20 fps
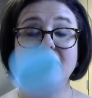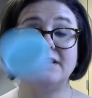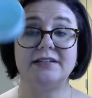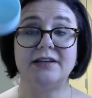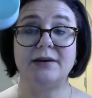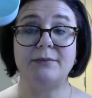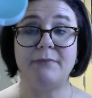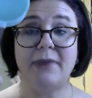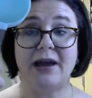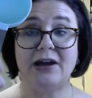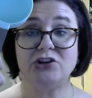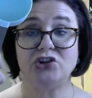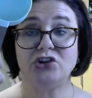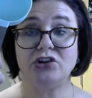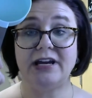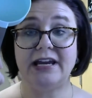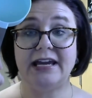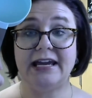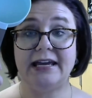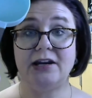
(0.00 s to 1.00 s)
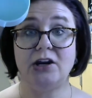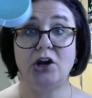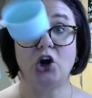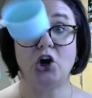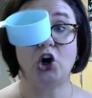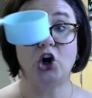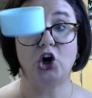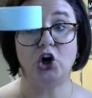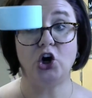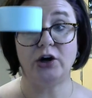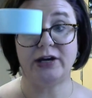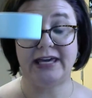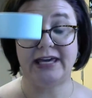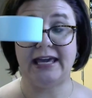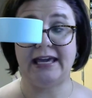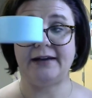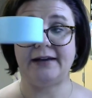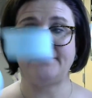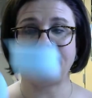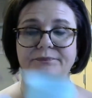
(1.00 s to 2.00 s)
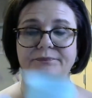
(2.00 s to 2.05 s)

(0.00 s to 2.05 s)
to measure in cooking.